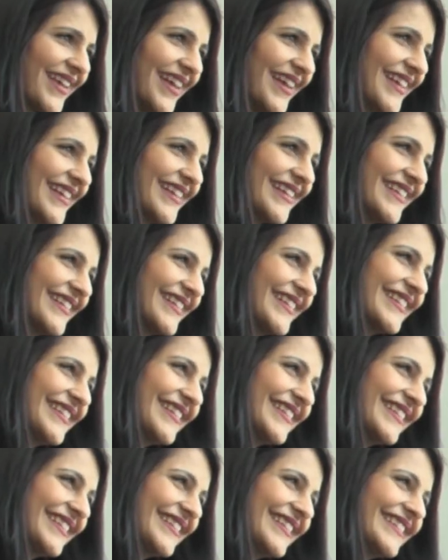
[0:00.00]
the health
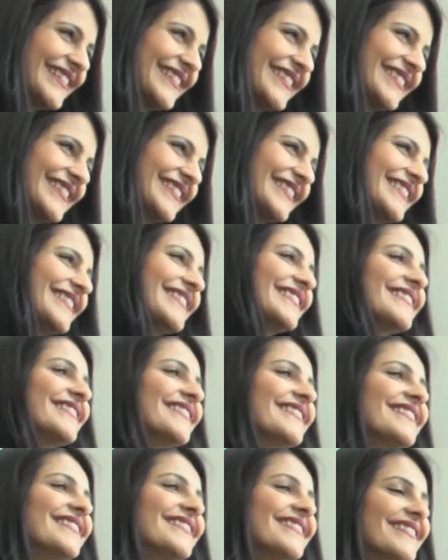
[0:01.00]
community.
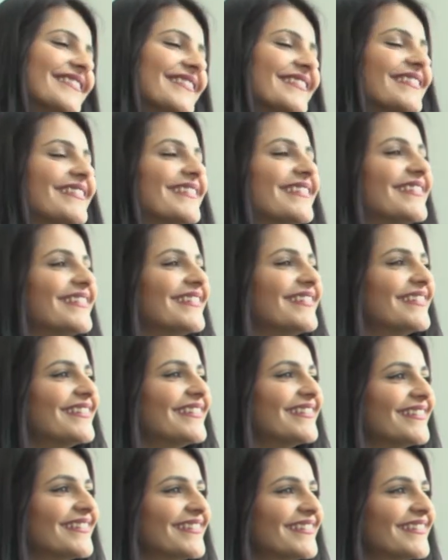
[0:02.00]
It's one of the few